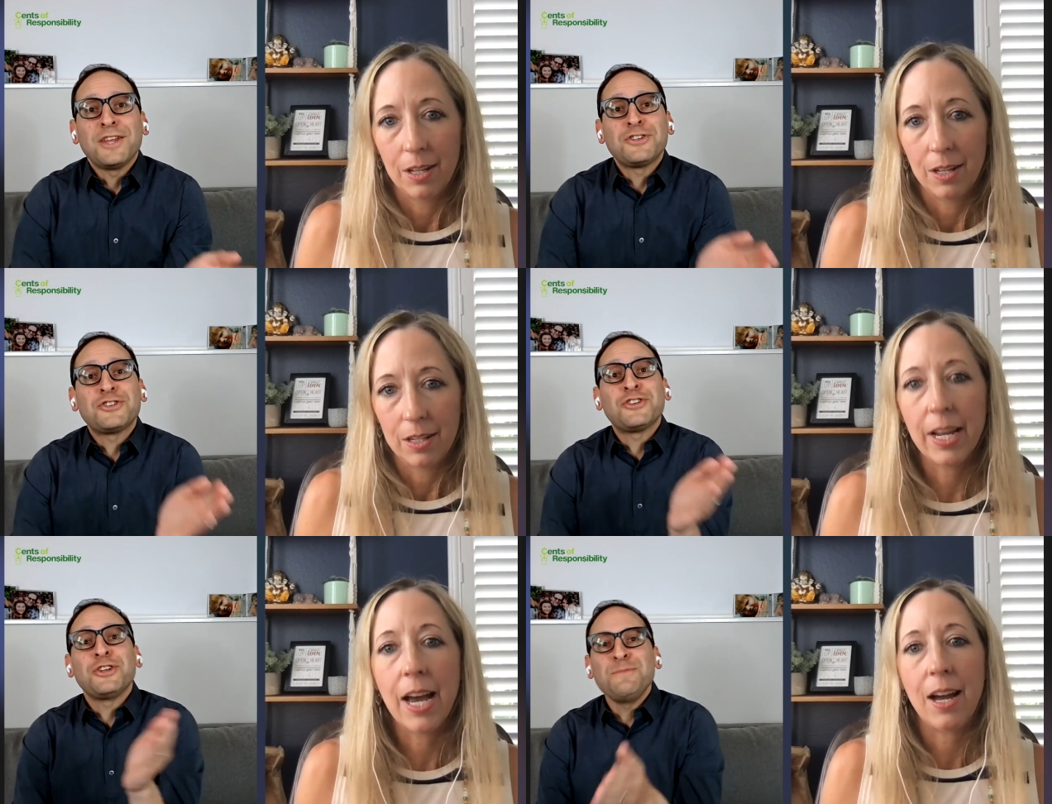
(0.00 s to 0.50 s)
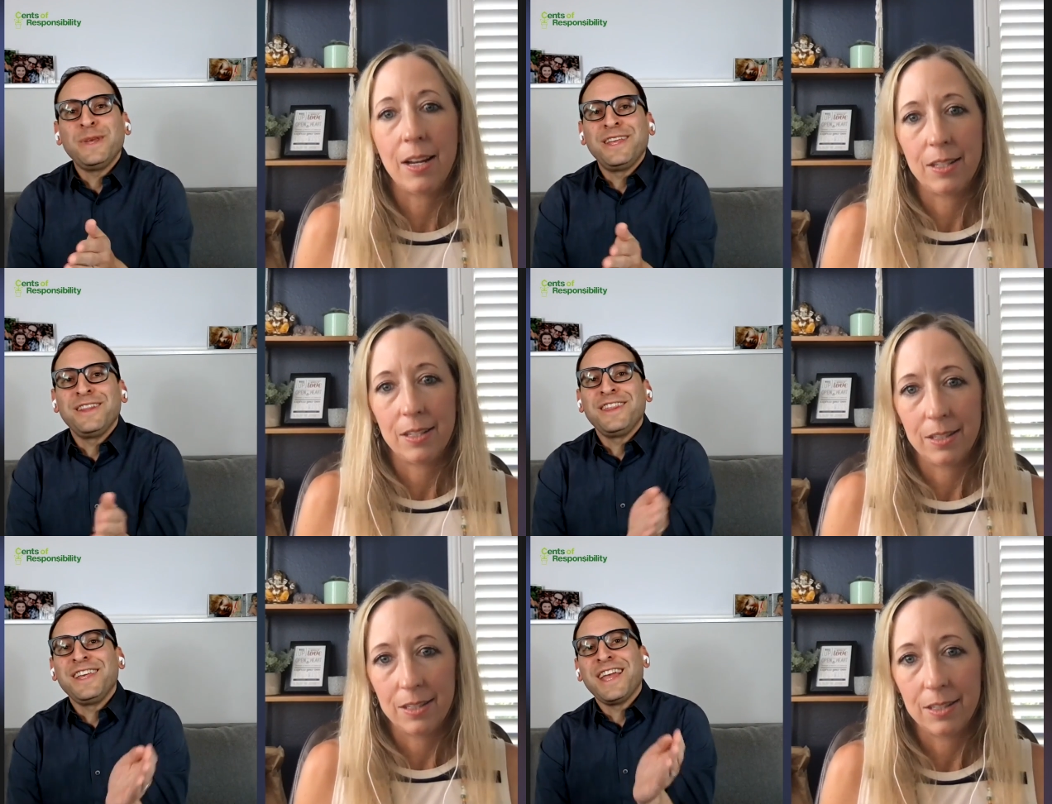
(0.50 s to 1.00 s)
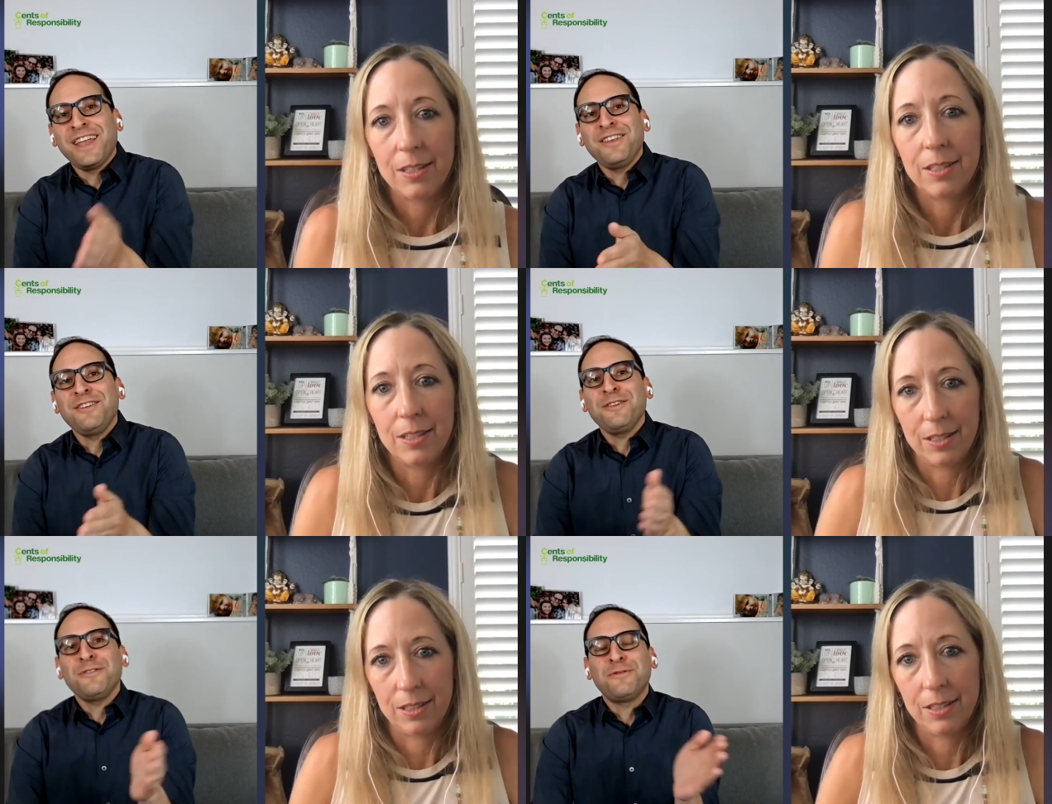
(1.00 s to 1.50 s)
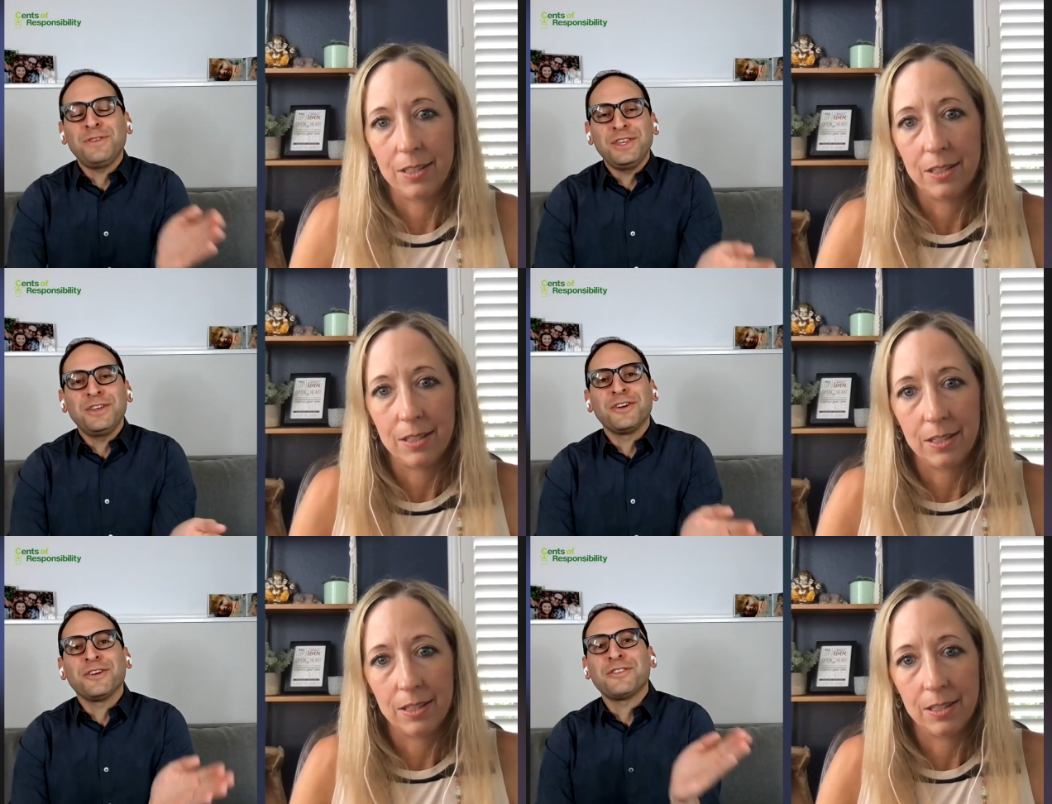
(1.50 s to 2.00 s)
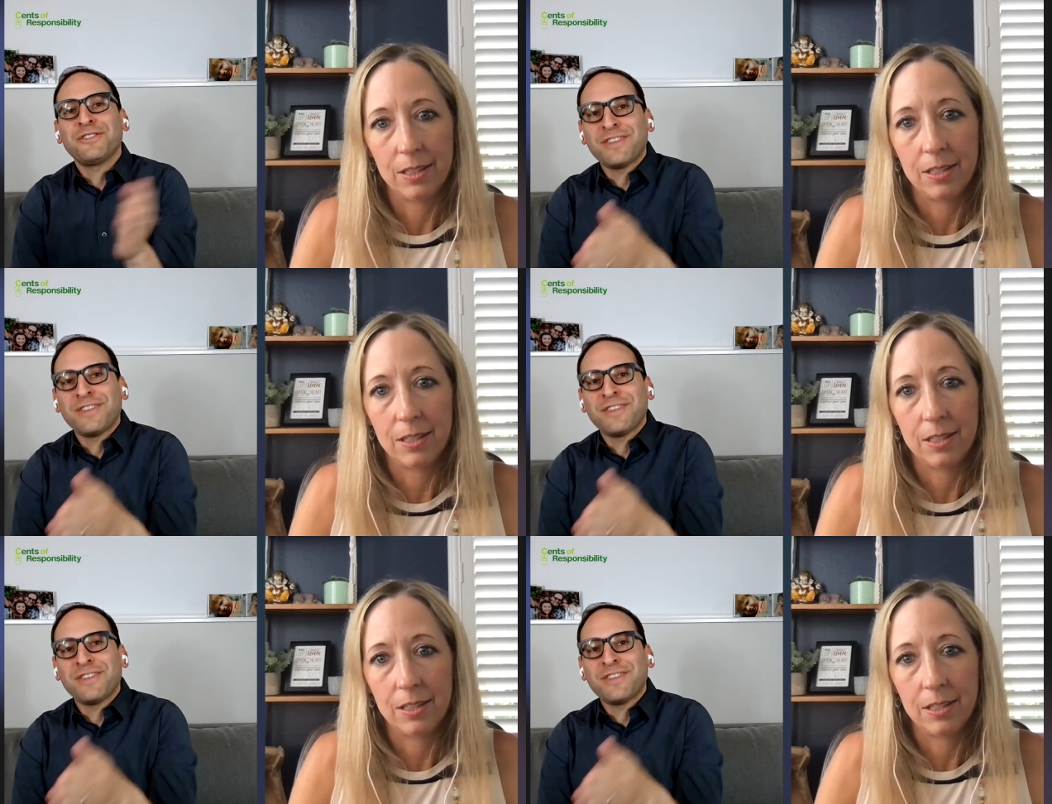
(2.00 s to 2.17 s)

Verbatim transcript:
Speaker 1: that it shouldn't be the end of year